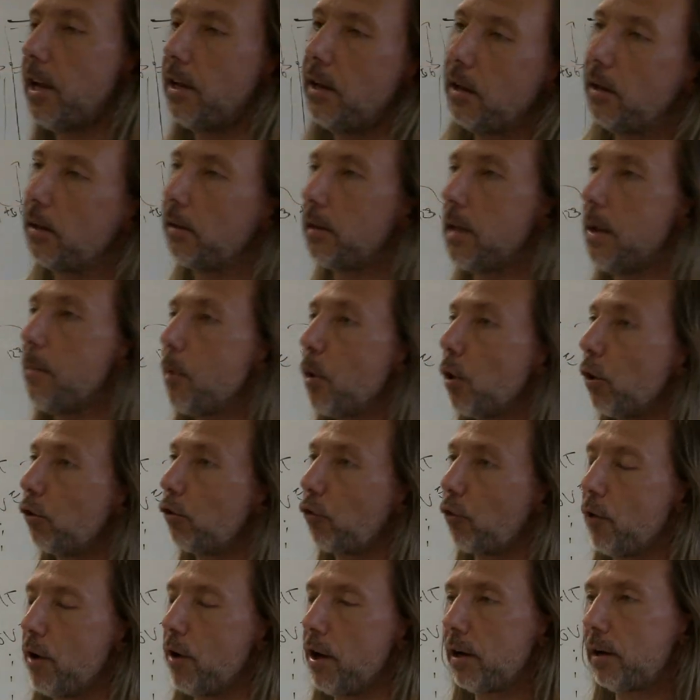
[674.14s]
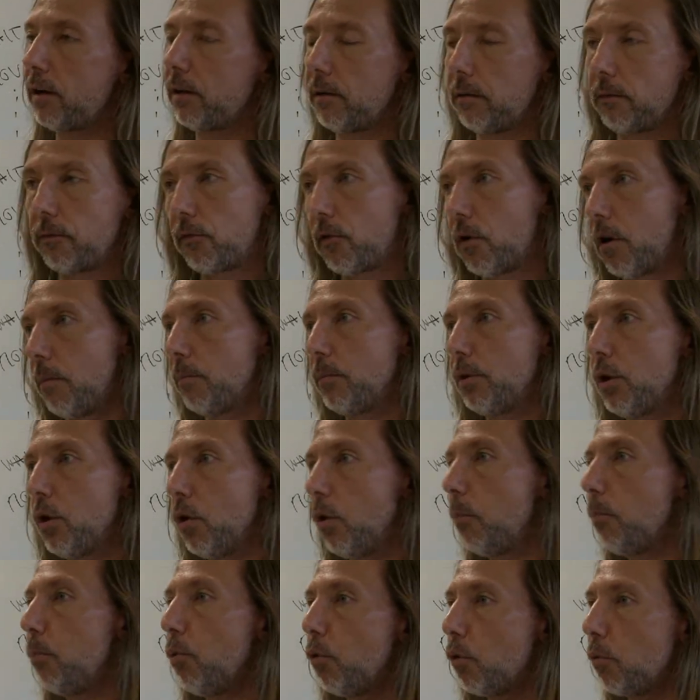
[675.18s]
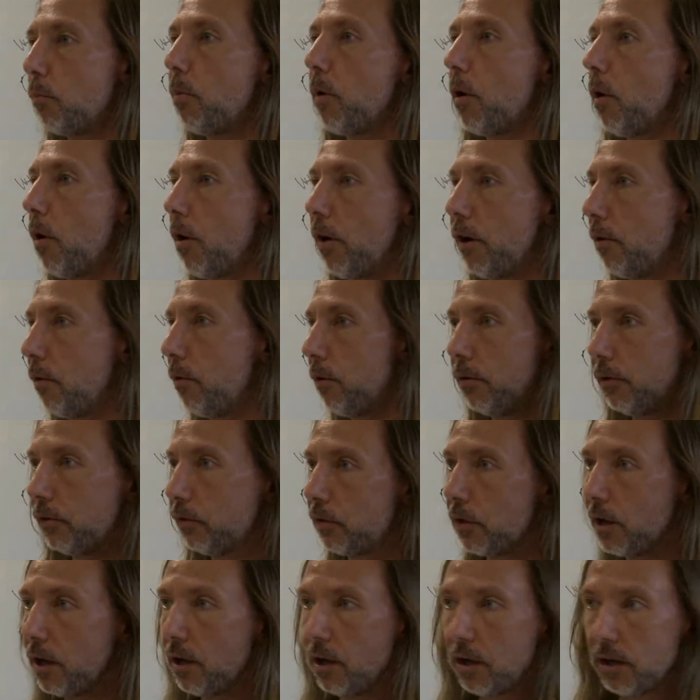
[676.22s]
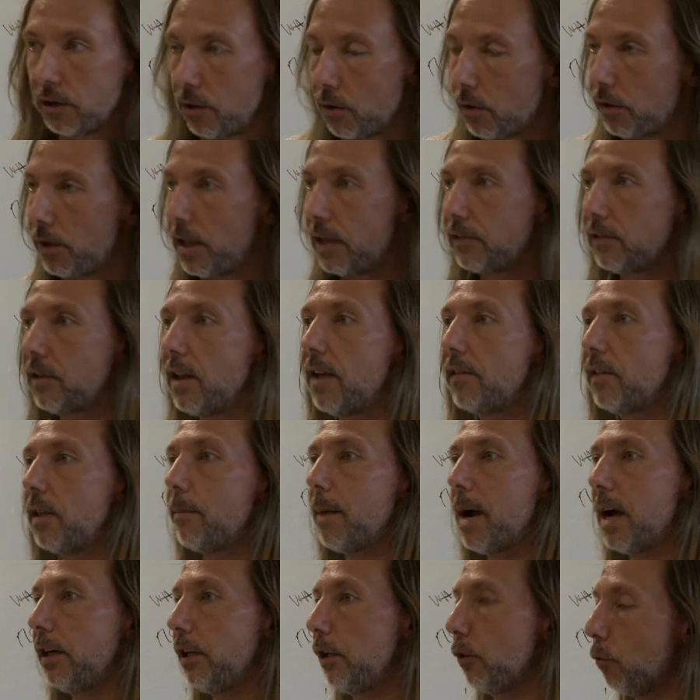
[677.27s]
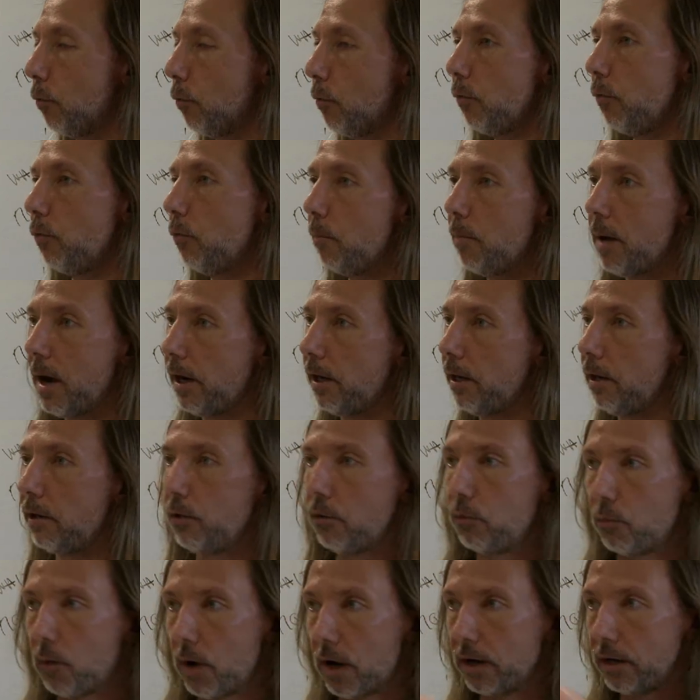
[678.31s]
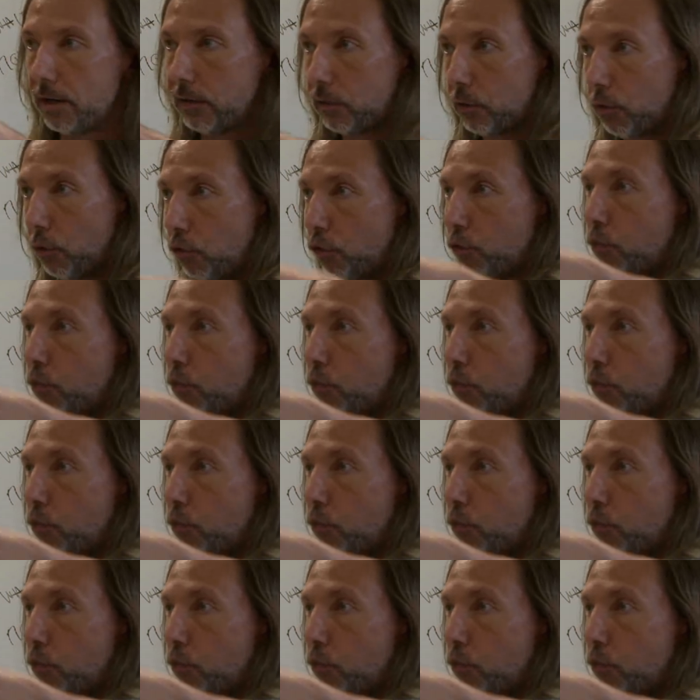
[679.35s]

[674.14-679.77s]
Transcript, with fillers: and the typical trick from, you know, poor boy who's, you know, doesn't have the money to buy a new one is to